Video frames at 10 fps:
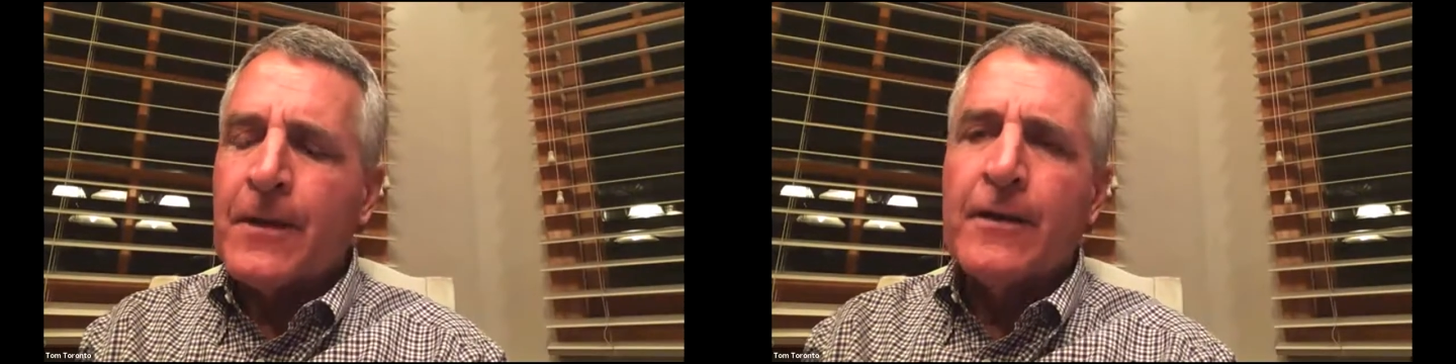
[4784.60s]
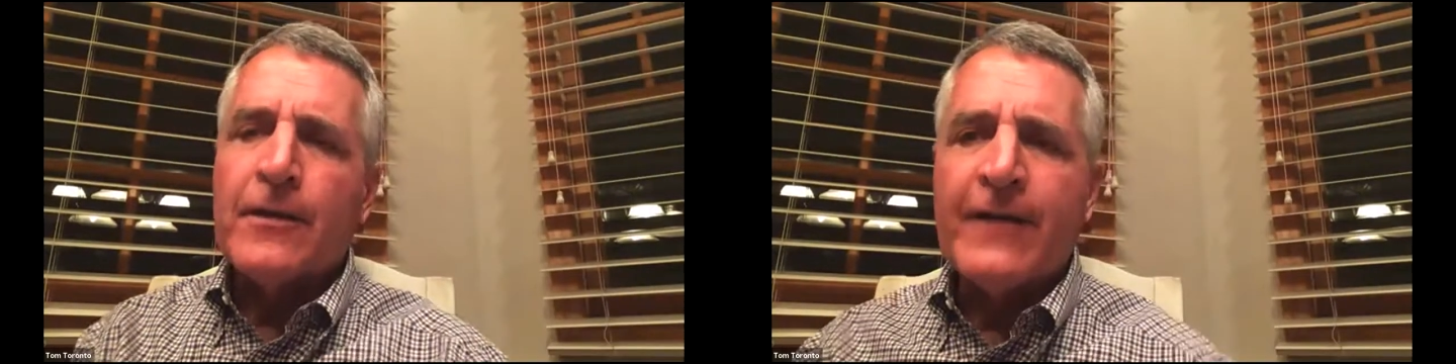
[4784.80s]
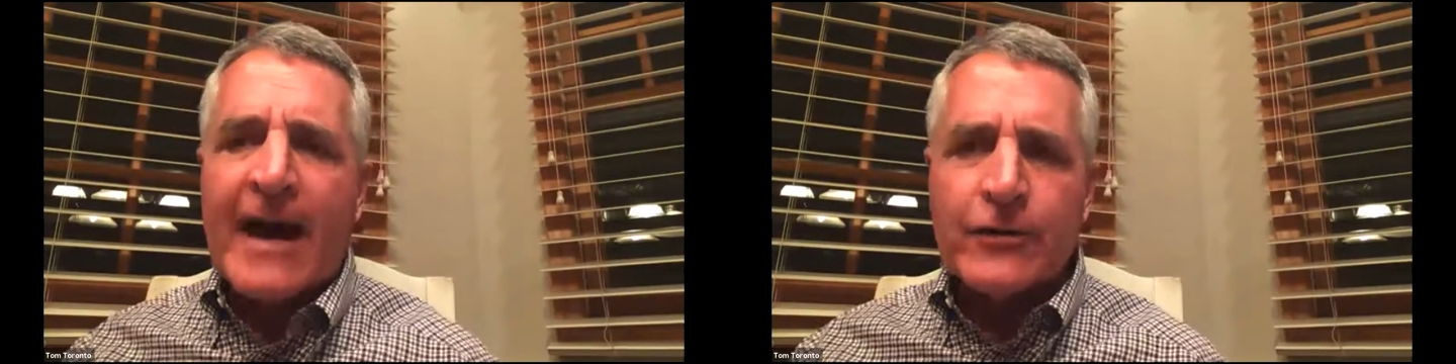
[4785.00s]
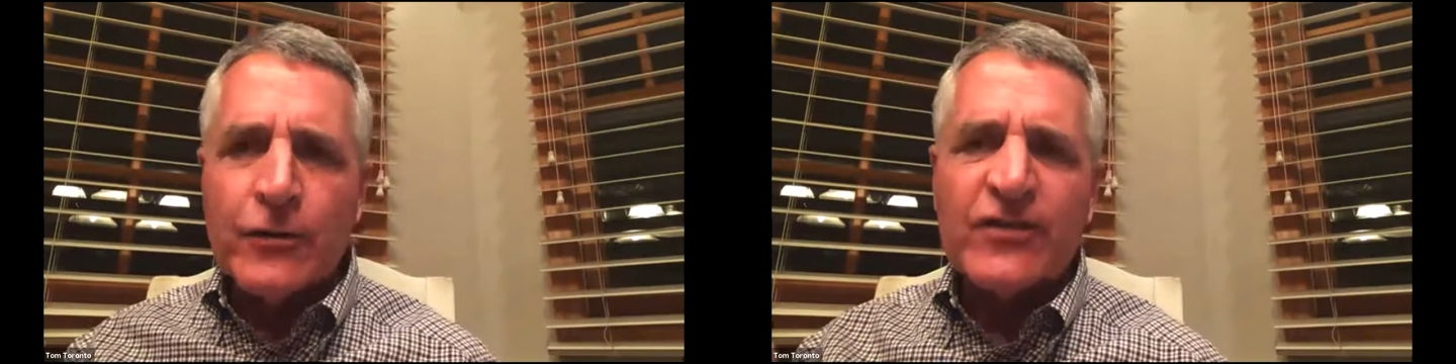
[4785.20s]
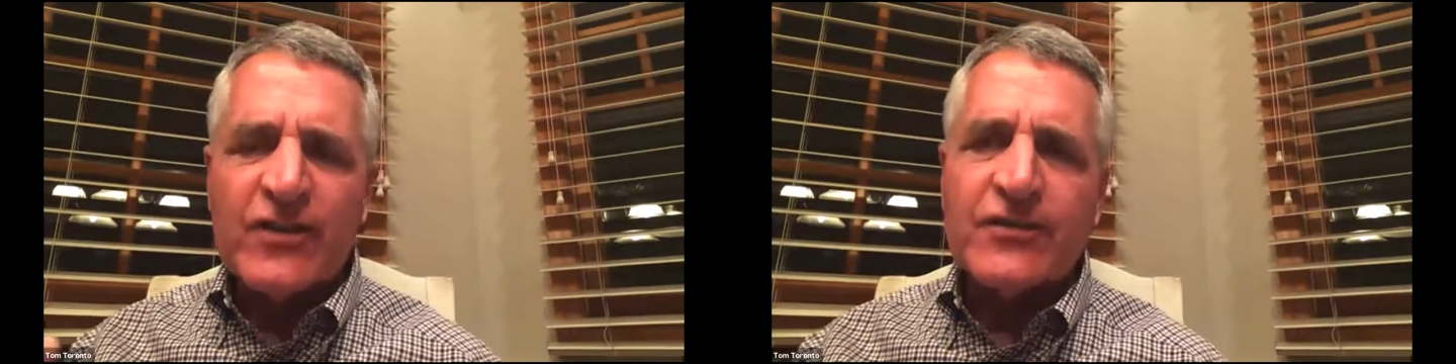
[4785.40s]

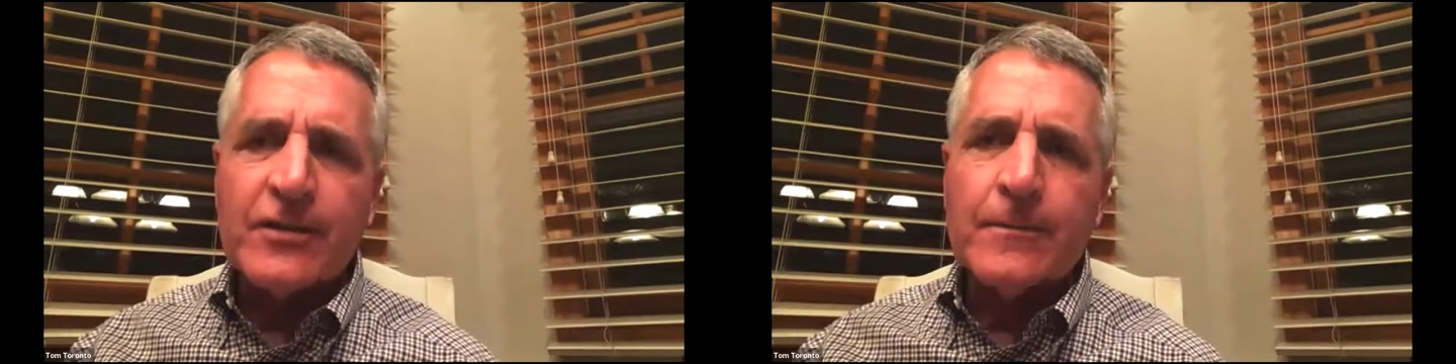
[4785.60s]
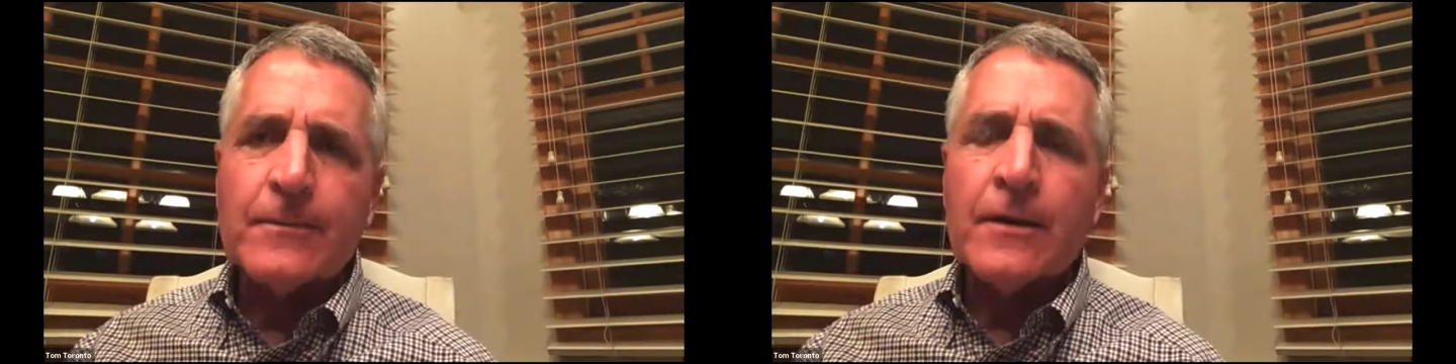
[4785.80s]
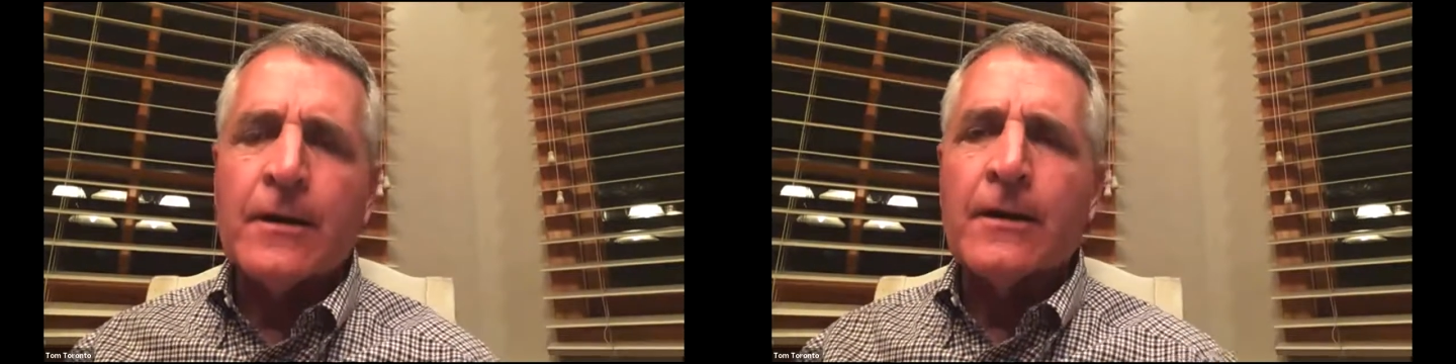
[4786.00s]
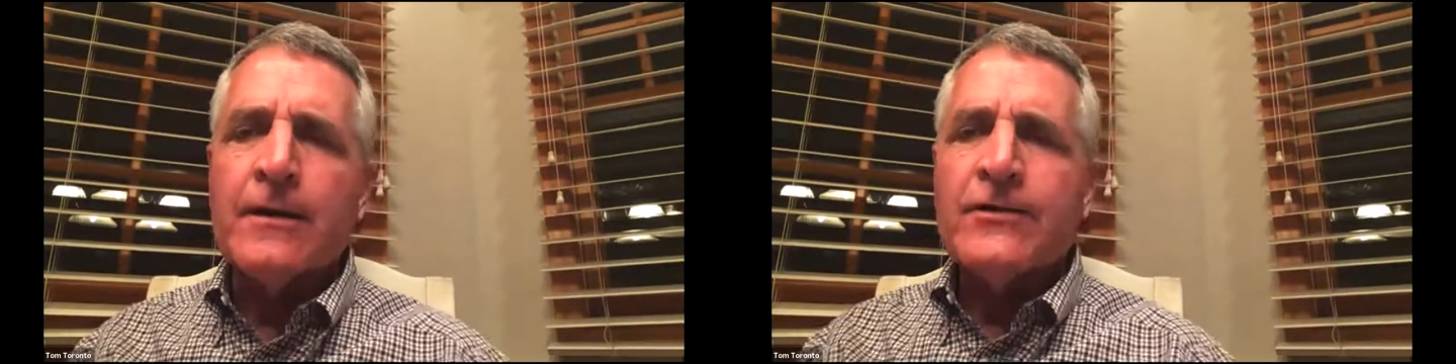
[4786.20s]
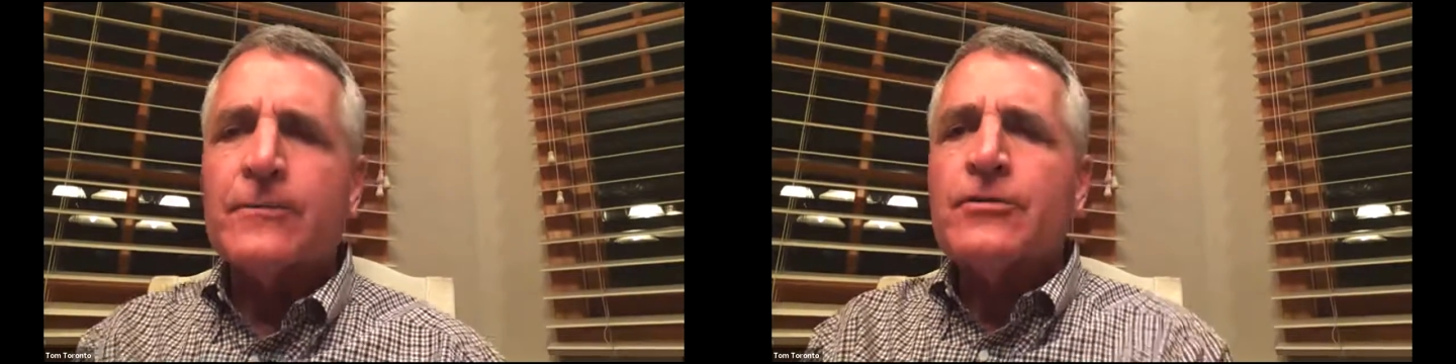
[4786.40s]
value system
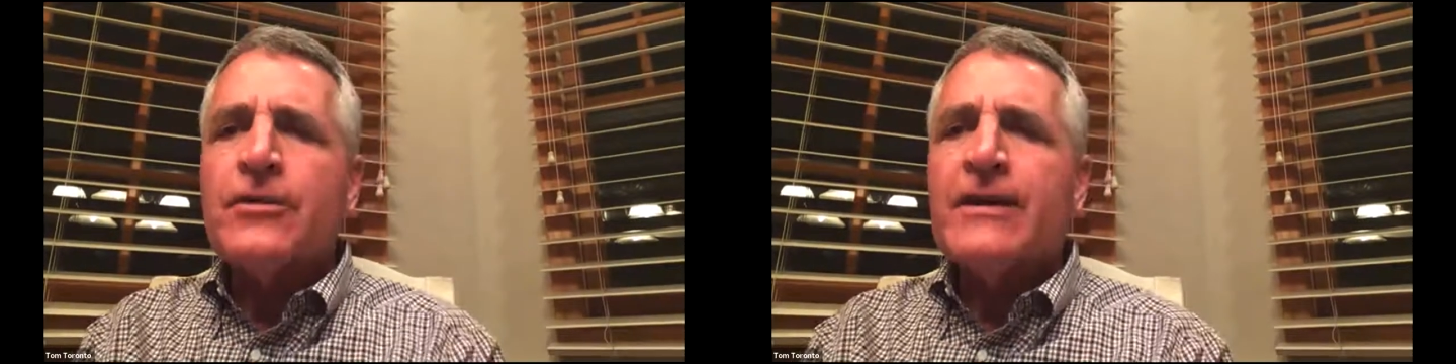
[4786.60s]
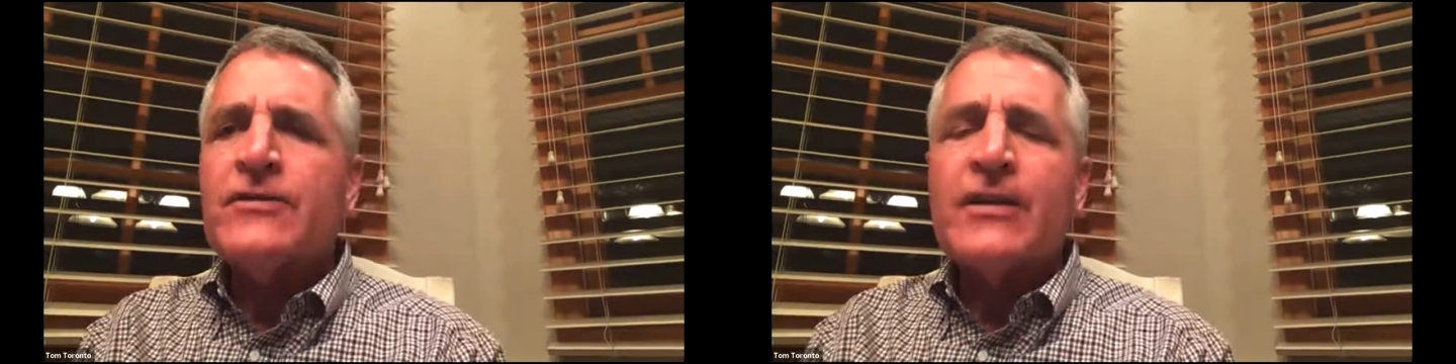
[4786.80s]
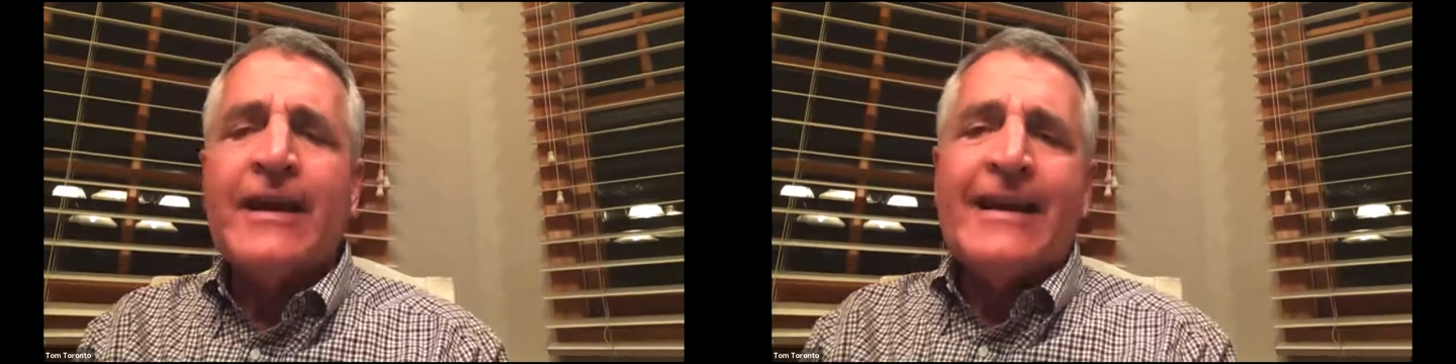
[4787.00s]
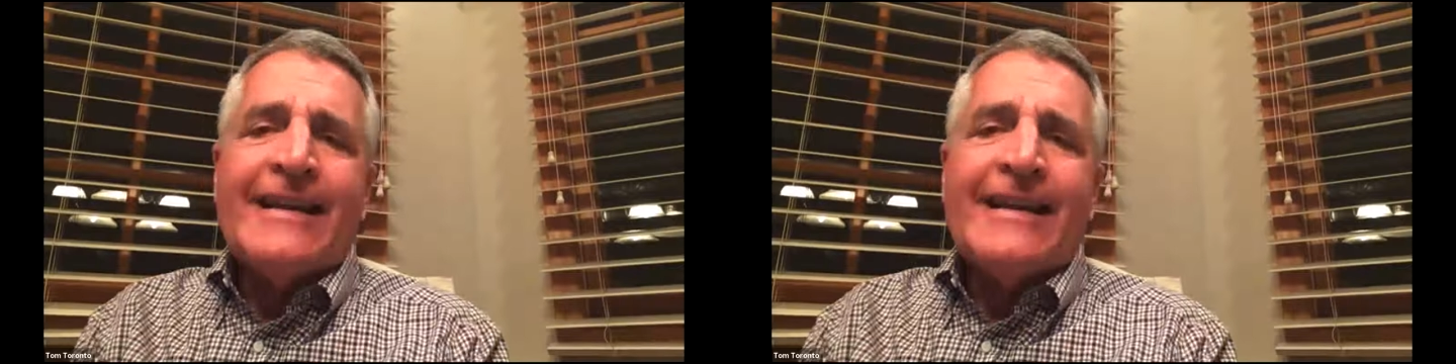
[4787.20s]
is in place.